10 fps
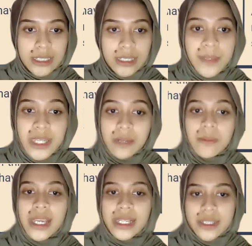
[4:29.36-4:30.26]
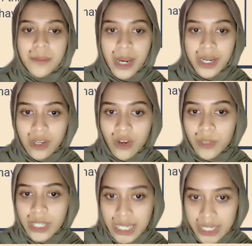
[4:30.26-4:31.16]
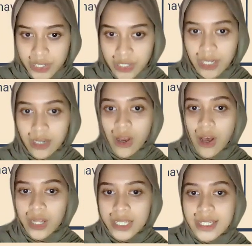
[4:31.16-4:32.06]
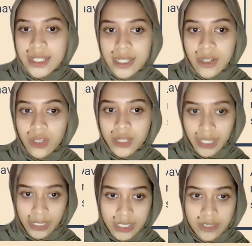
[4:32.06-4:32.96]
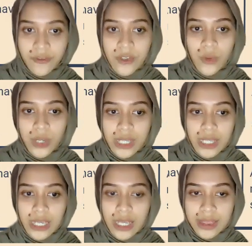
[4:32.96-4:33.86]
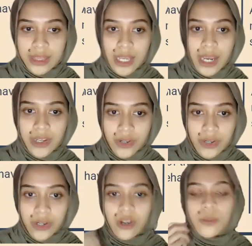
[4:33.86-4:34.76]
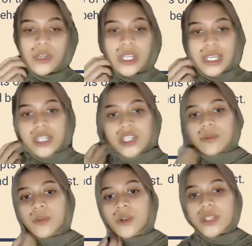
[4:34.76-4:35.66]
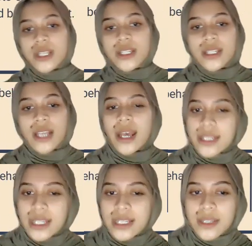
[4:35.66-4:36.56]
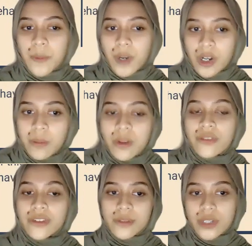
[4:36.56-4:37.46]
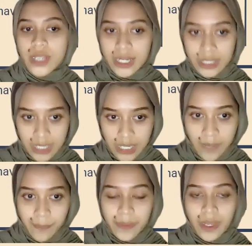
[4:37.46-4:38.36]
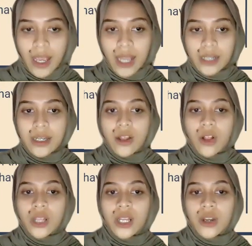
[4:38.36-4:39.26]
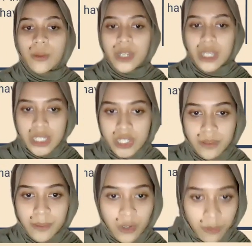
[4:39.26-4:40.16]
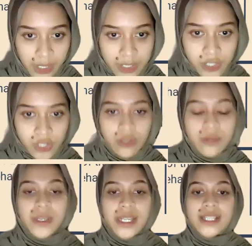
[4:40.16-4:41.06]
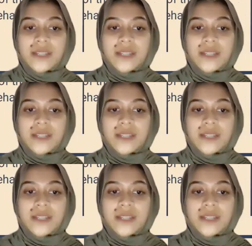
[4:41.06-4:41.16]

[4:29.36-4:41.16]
Begin by examining communication in a holistic context, viewing entire communication process as inseparable from society, and then all a communication phenomena should be